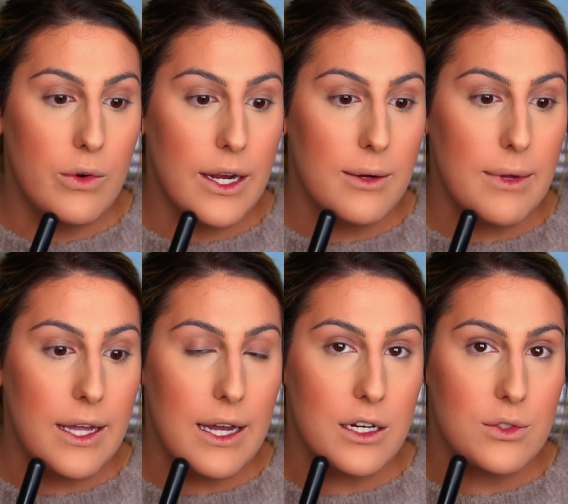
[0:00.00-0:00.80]
where
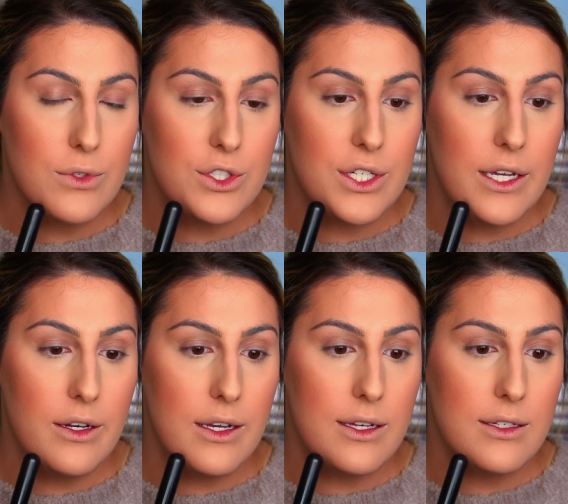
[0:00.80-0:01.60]
my actual
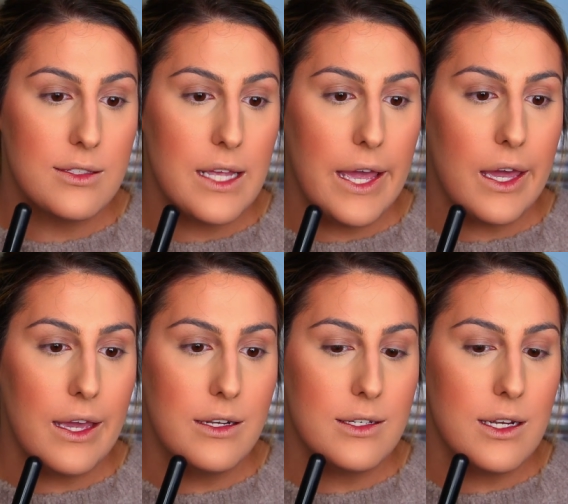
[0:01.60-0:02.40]
chin is
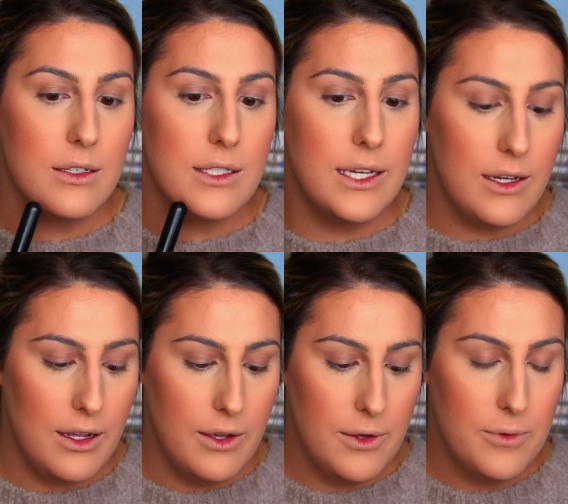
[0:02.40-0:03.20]
like
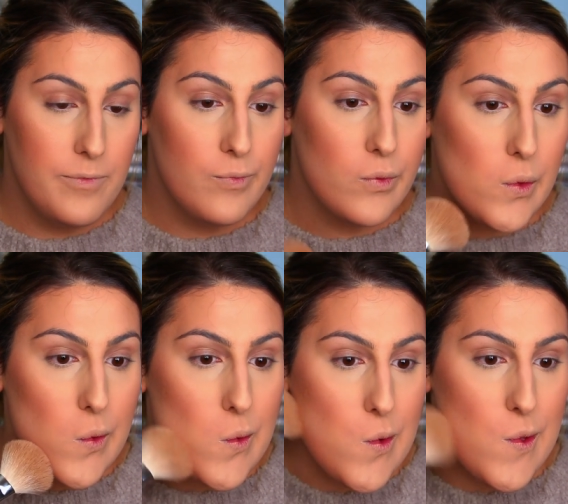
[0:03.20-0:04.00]
indented
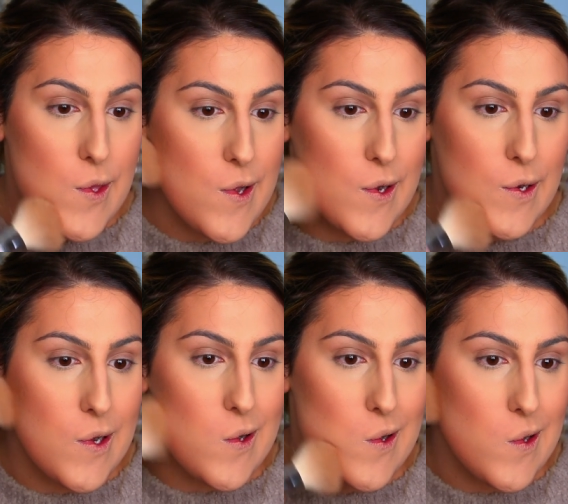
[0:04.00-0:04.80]
and
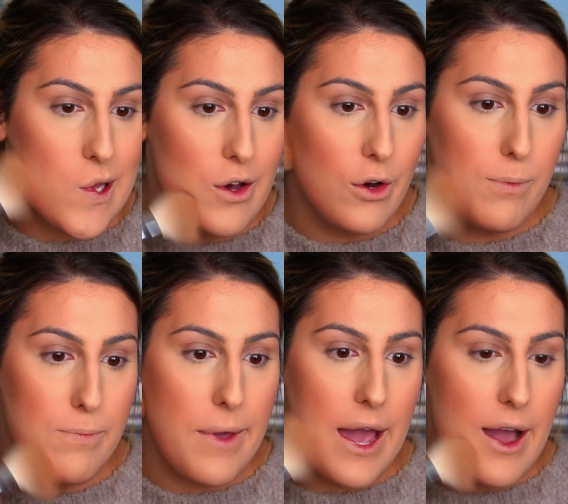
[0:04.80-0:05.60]
I go
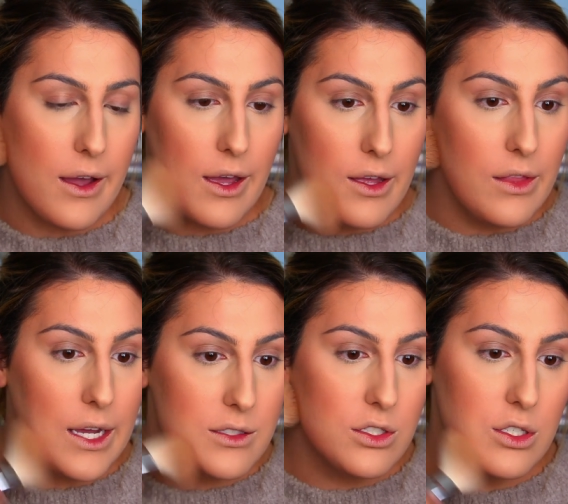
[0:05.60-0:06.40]
back, and
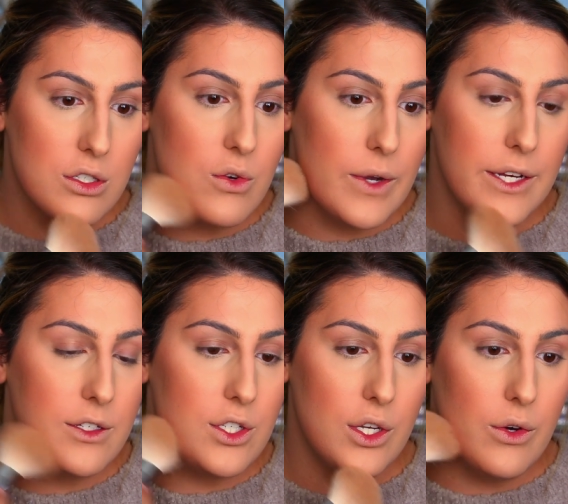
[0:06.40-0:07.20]
that's just
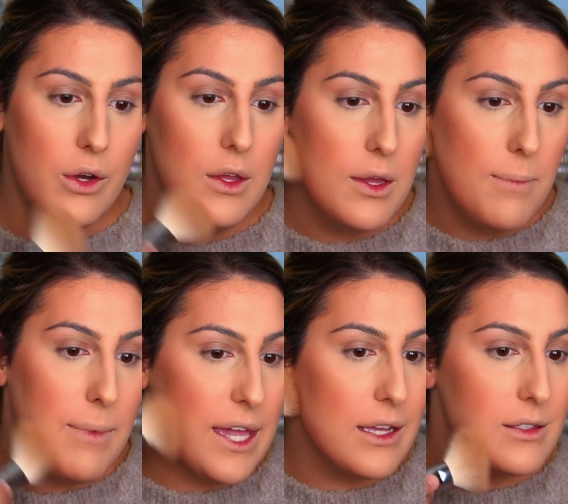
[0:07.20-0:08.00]
going to
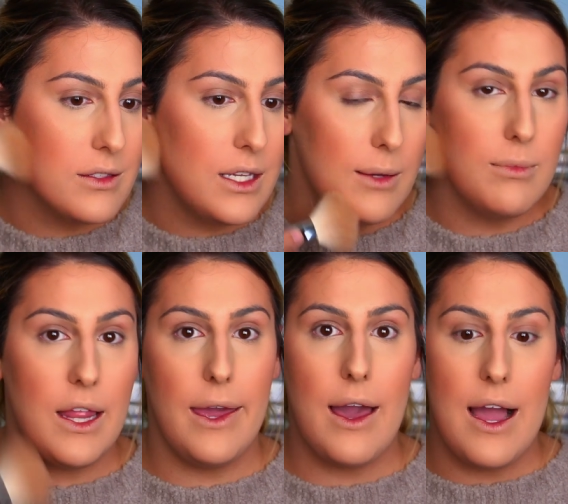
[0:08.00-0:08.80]
make it seem
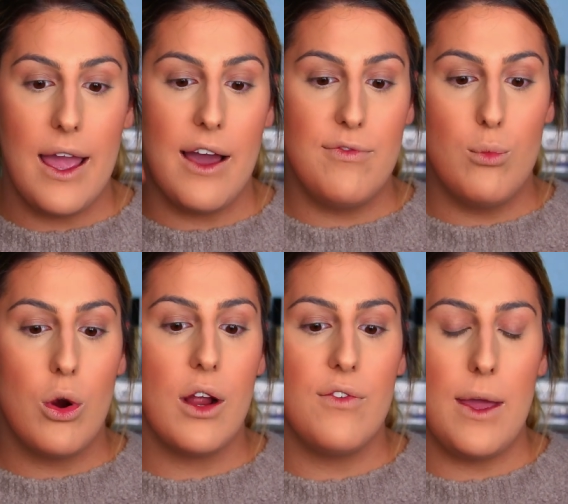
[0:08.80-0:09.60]
like I have
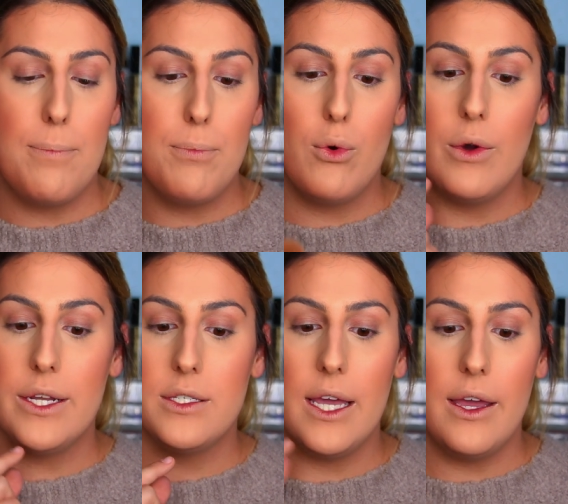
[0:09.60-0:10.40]
more of a
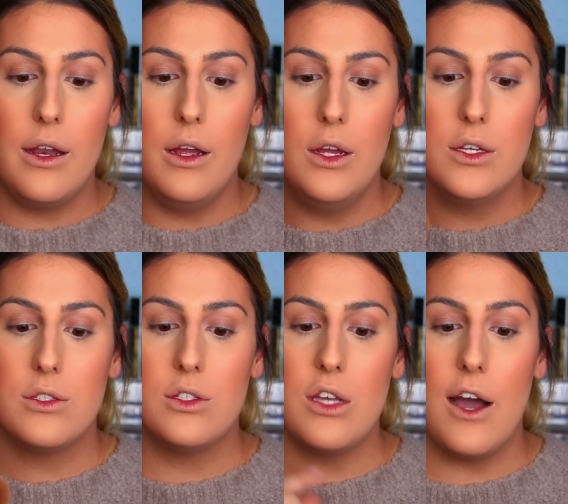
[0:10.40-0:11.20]
pointed,
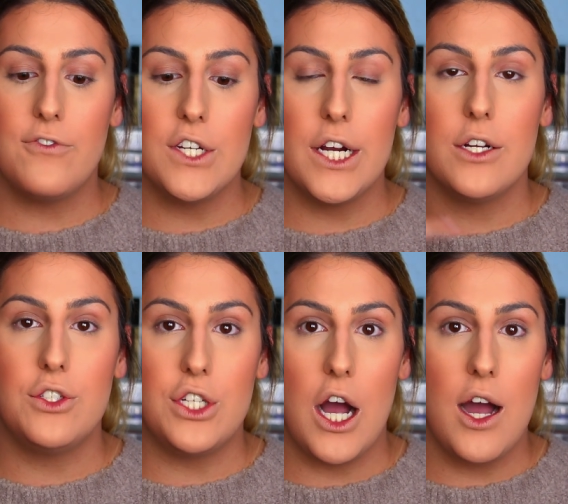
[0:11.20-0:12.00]
softer
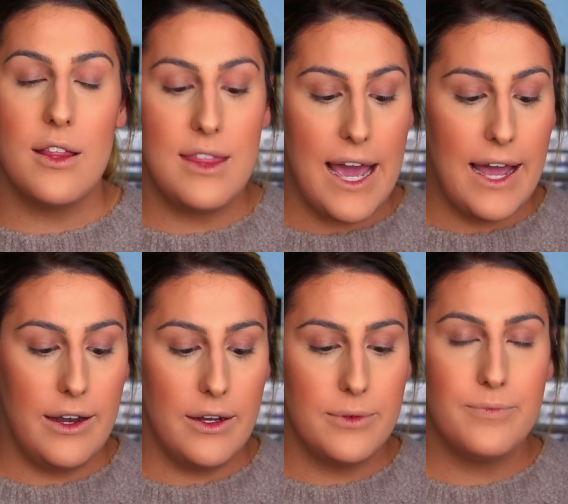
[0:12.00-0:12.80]
jaw
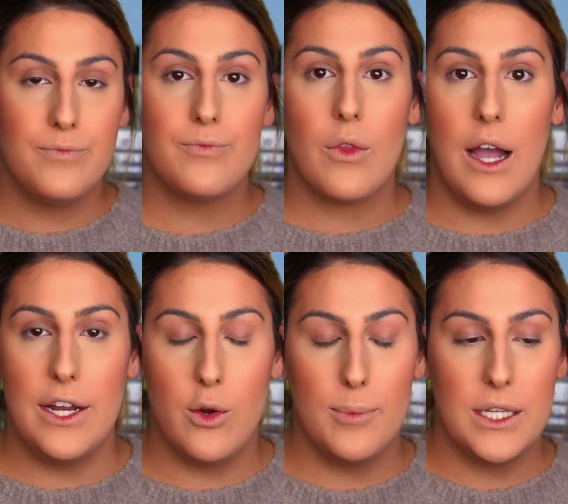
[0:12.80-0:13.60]
than
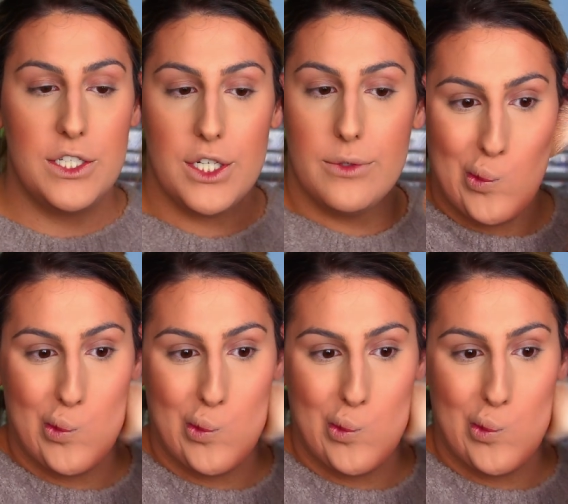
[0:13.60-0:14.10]
I normally do.